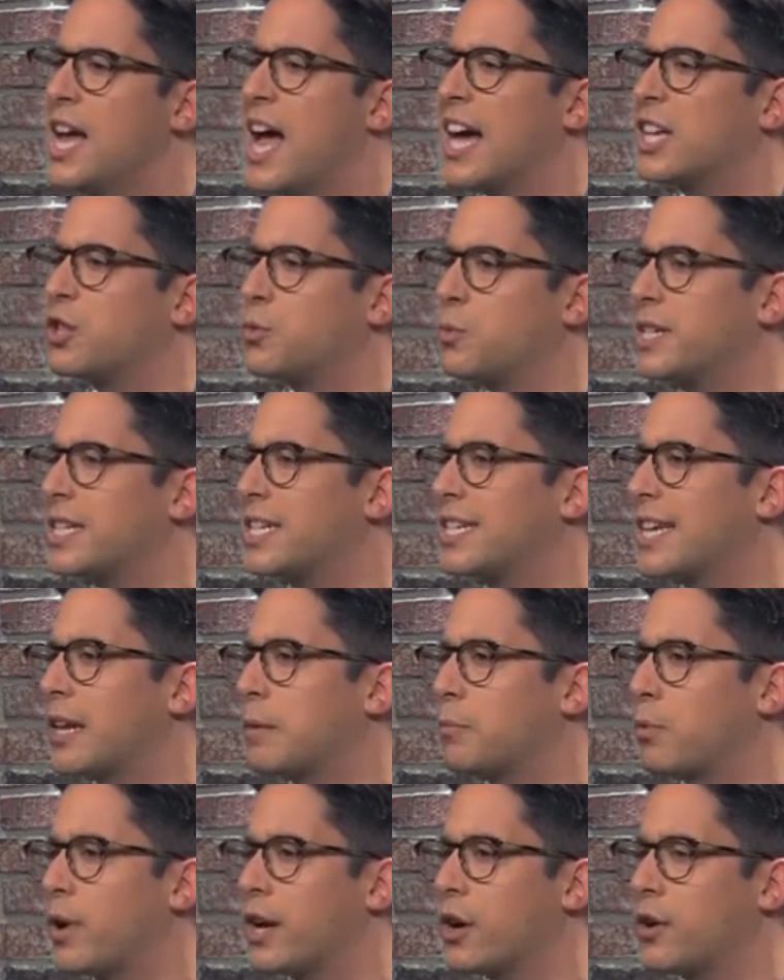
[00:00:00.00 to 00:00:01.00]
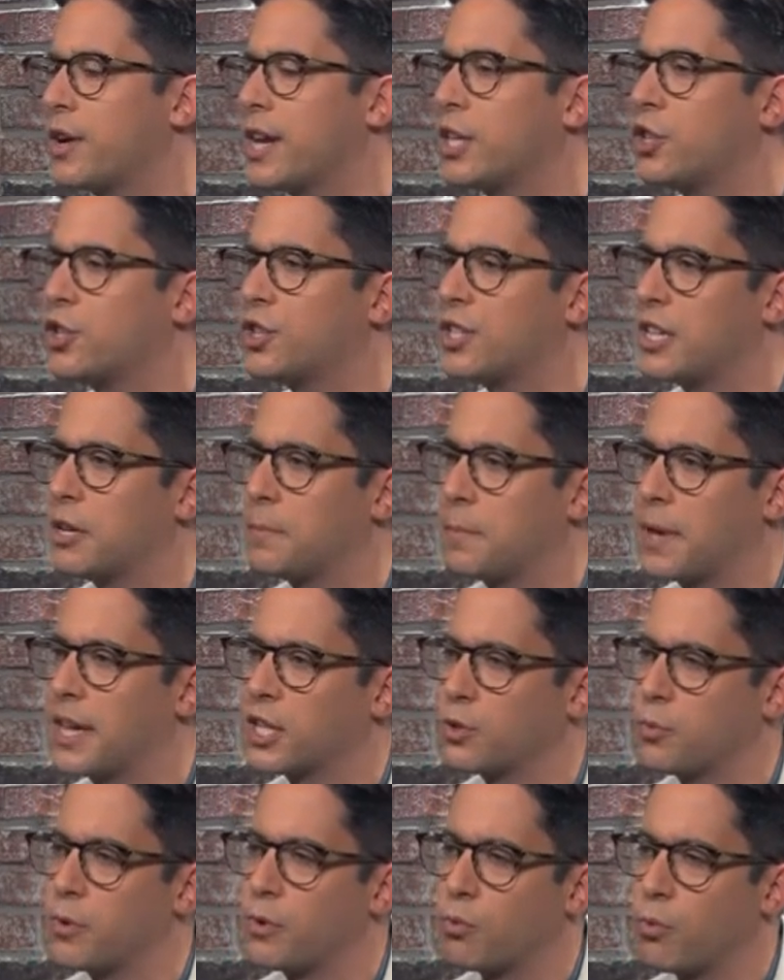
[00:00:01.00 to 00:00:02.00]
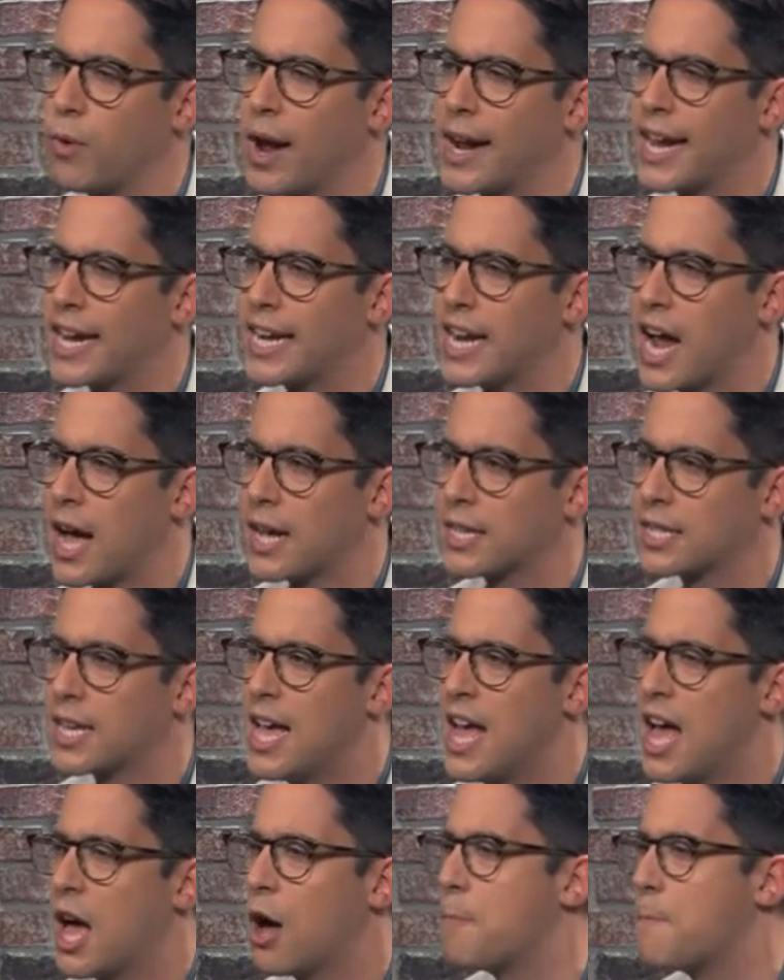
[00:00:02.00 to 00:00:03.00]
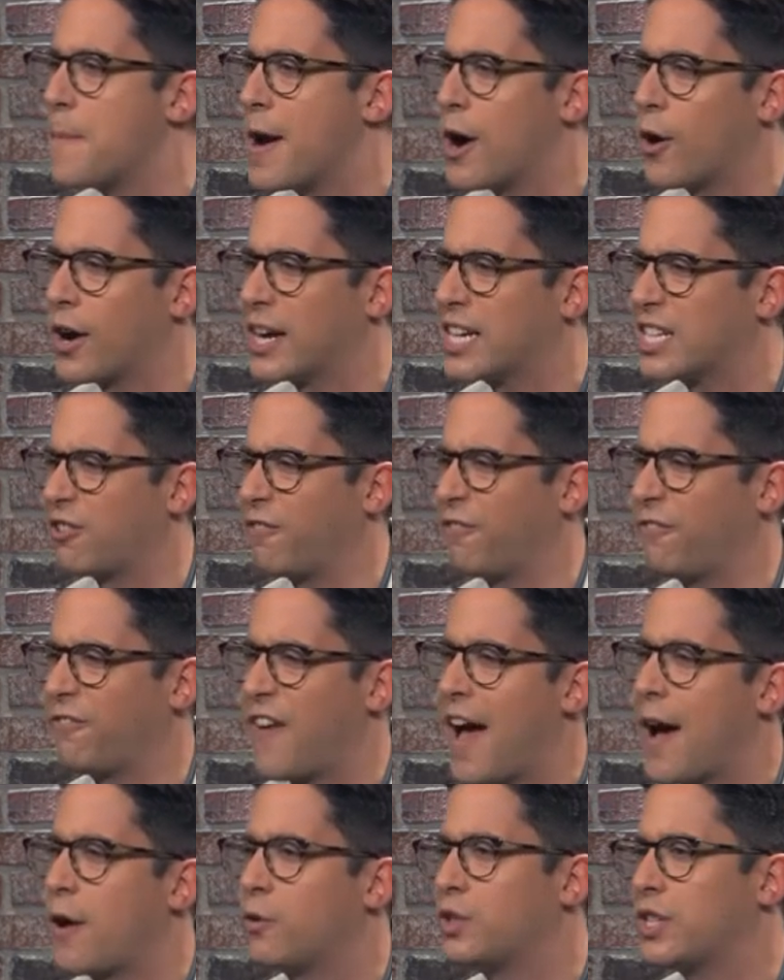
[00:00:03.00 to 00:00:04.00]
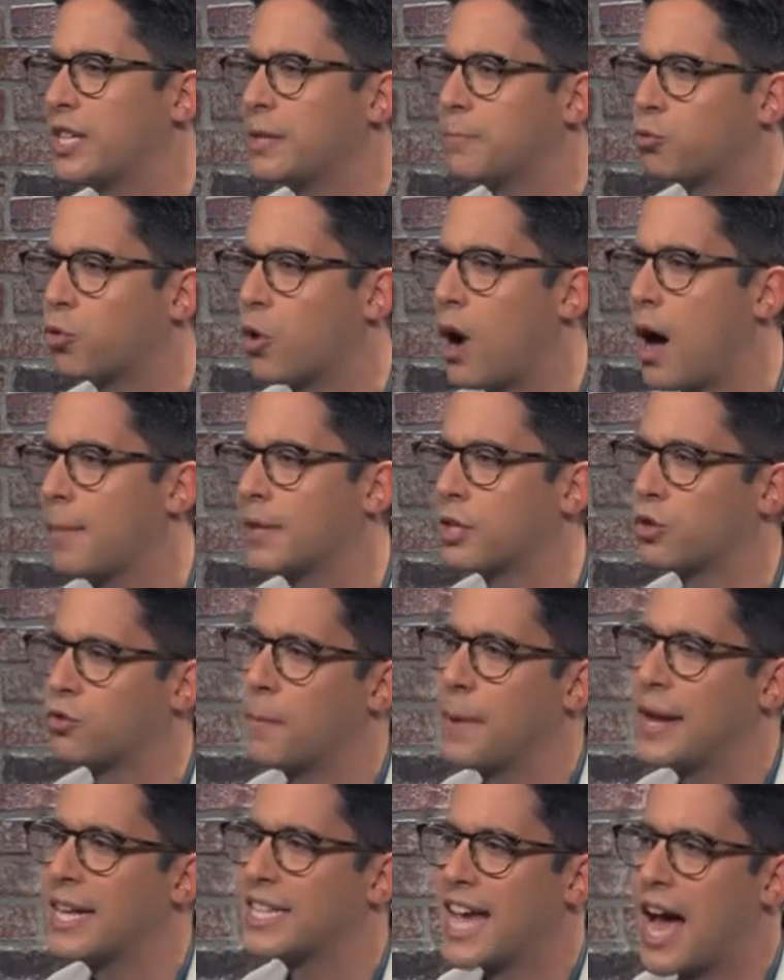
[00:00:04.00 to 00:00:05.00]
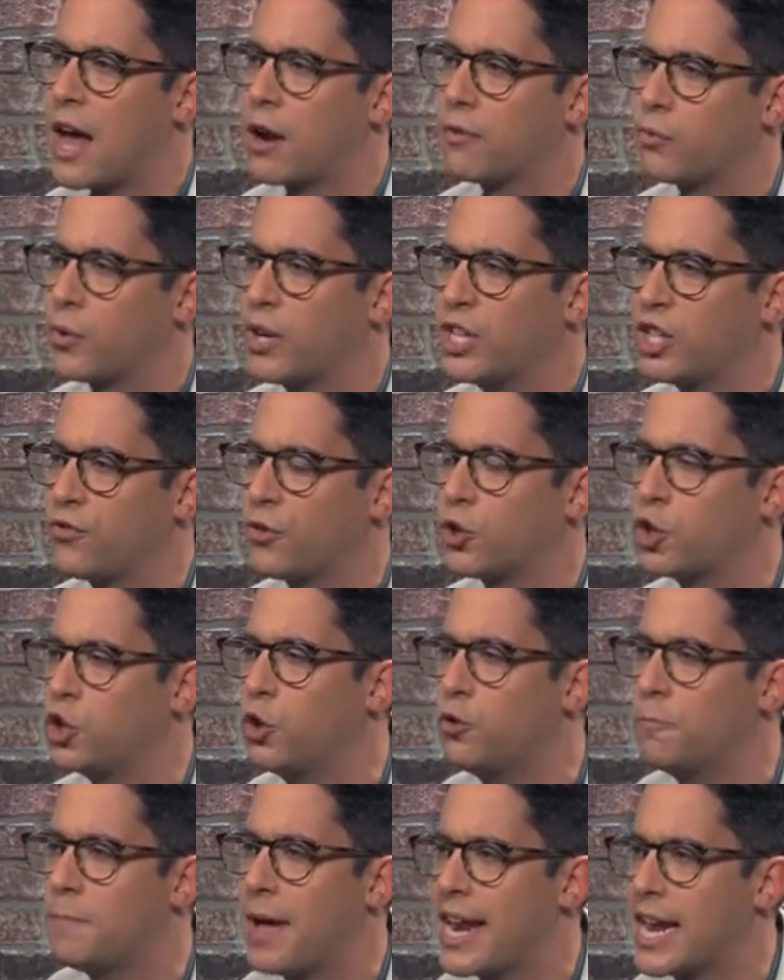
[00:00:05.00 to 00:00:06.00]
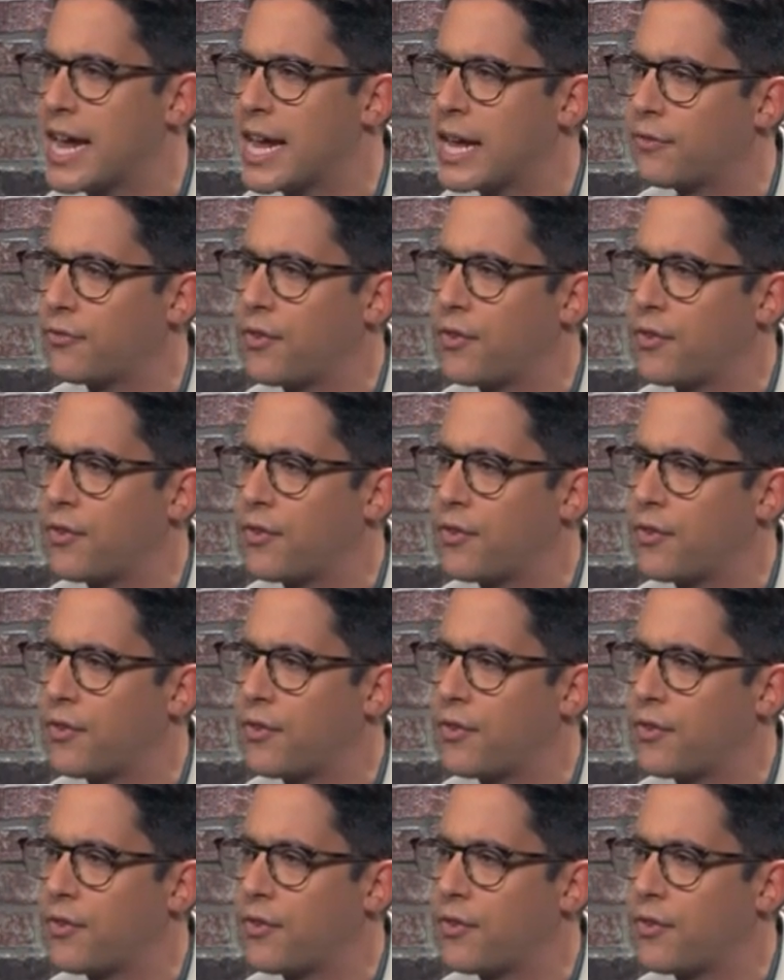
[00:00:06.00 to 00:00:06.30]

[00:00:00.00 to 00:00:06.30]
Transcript: As we celebrate our nation's independence, we recognize America's founding promise remains out of reach for too many